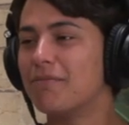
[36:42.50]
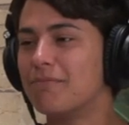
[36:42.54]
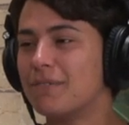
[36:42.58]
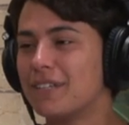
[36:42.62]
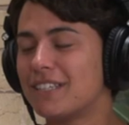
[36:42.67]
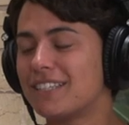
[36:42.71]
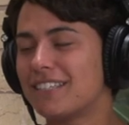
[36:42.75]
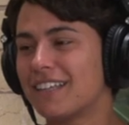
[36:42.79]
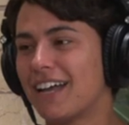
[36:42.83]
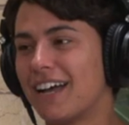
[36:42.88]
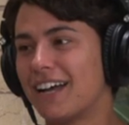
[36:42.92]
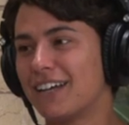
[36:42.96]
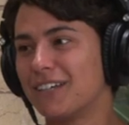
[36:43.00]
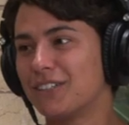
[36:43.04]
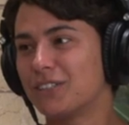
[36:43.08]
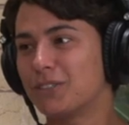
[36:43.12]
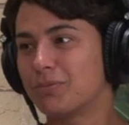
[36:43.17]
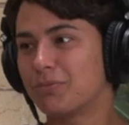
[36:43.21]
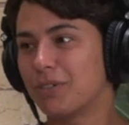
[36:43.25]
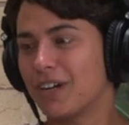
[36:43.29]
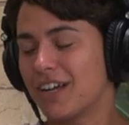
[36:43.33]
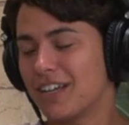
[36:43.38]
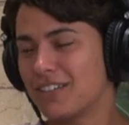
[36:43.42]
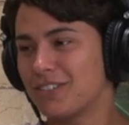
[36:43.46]
massage
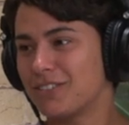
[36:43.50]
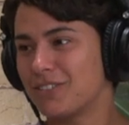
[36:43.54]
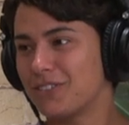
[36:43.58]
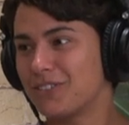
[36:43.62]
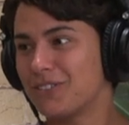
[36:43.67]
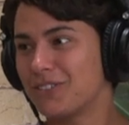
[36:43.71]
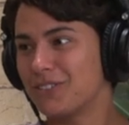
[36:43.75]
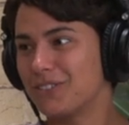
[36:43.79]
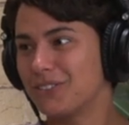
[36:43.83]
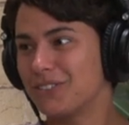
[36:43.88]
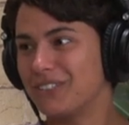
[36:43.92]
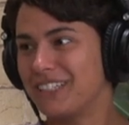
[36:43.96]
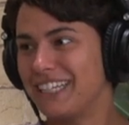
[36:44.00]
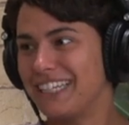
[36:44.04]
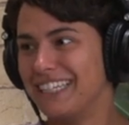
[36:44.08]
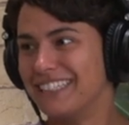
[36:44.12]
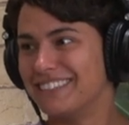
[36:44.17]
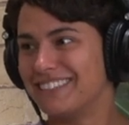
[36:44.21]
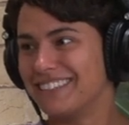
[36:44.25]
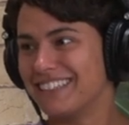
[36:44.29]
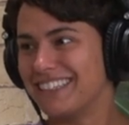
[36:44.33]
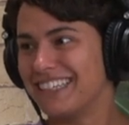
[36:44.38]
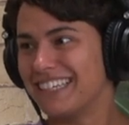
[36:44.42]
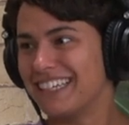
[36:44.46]
prostitute
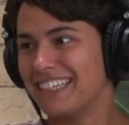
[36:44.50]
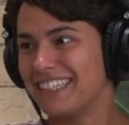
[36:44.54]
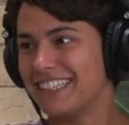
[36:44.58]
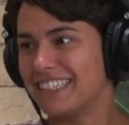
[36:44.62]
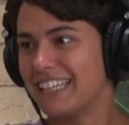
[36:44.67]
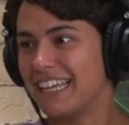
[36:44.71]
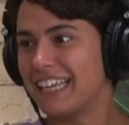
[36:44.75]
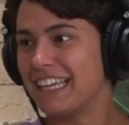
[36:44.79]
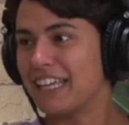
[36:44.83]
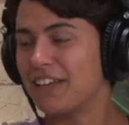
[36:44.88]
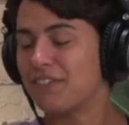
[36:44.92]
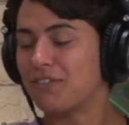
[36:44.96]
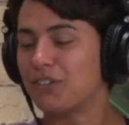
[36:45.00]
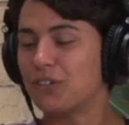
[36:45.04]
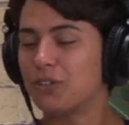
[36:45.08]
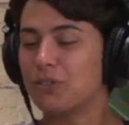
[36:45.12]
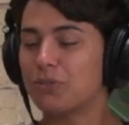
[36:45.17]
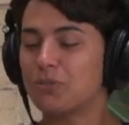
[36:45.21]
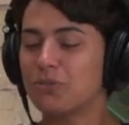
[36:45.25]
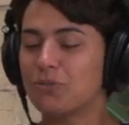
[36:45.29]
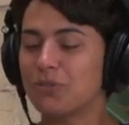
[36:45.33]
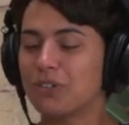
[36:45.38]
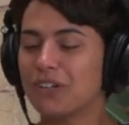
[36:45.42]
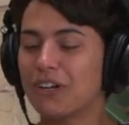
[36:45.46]
easily. You would. Like if
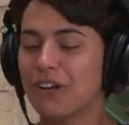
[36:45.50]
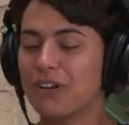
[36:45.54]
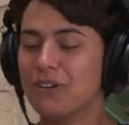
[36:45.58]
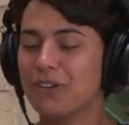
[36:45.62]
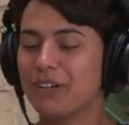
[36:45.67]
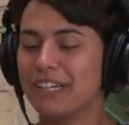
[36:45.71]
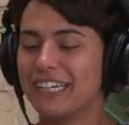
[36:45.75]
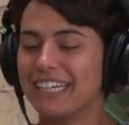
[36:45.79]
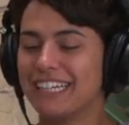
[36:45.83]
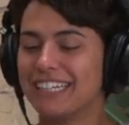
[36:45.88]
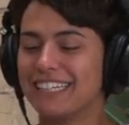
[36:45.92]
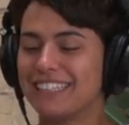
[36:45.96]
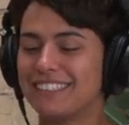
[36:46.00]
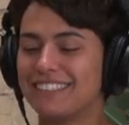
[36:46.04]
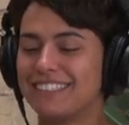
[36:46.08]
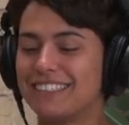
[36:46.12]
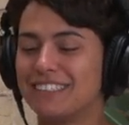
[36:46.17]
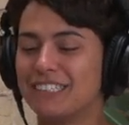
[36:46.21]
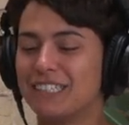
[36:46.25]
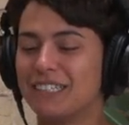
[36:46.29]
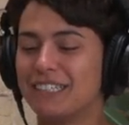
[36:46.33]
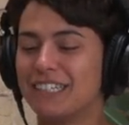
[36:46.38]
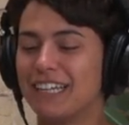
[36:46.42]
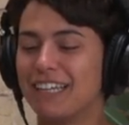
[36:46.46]
you were Have you told Derek
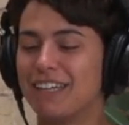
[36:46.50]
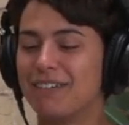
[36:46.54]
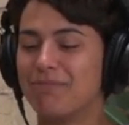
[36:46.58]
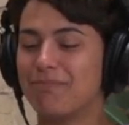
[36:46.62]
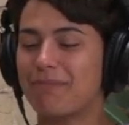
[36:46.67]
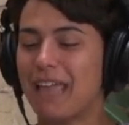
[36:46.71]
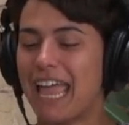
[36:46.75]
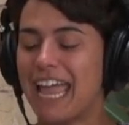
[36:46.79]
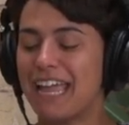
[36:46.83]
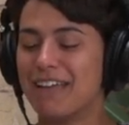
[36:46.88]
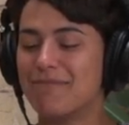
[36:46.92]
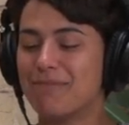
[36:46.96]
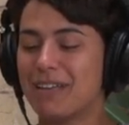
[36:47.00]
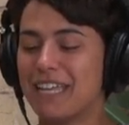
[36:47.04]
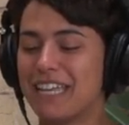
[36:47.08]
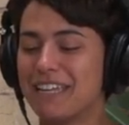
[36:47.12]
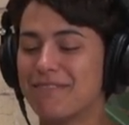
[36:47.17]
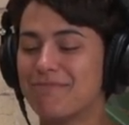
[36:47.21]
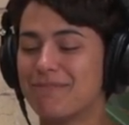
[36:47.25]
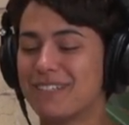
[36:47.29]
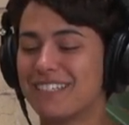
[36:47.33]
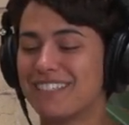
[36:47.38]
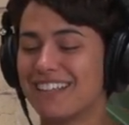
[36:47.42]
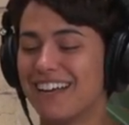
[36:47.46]
to pay me
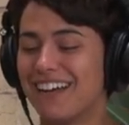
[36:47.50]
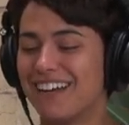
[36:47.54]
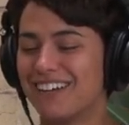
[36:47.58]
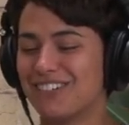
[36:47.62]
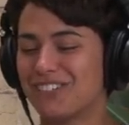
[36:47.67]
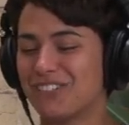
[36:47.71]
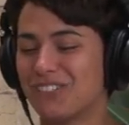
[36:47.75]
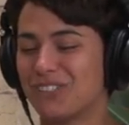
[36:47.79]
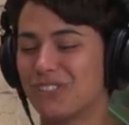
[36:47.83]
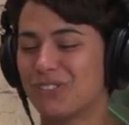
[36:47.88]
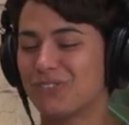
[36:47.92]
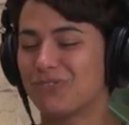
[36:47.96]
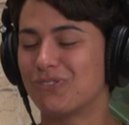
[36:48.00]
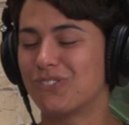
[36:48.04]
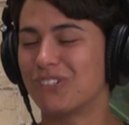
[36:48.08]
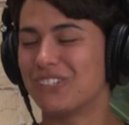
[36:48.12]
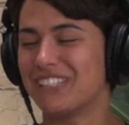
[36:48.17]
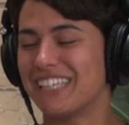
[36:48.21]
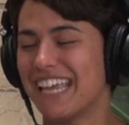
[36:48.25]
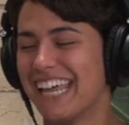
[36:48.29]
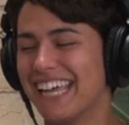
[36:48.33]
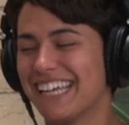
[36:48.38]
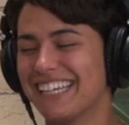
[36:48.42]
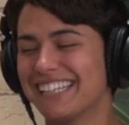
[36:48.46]
in massages for
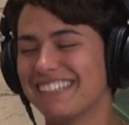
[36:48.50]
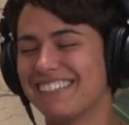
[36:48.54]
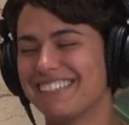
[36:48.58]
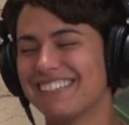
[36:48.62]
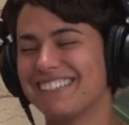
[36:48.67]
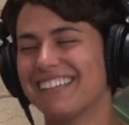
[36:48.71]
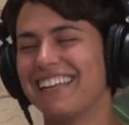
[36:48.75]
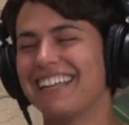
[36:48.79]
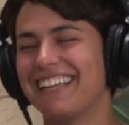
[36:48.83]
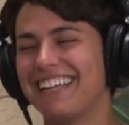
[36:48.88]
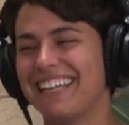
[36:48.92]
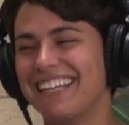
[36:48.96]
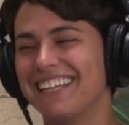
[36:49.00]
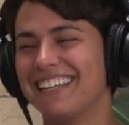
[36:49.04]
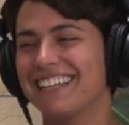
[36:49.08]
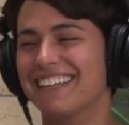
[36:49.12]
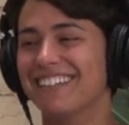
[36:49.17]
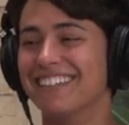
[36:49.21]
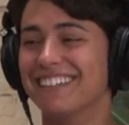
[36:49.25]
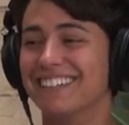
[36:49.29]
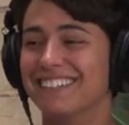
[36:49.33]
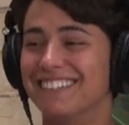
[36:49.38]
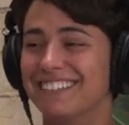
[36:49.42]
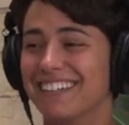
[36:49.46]
sex,
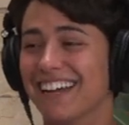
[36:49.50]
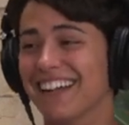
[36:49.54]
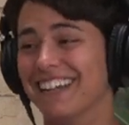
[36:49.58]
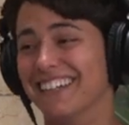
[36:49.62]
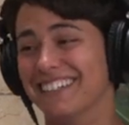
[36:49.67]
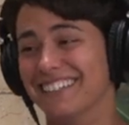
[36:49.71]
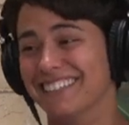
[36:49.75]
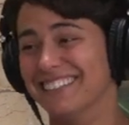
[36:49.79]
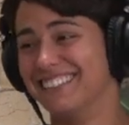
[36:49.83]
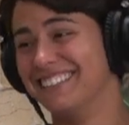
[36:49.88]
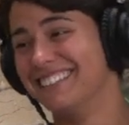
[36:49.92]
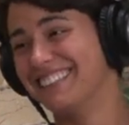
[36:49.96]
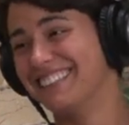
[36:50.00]
done.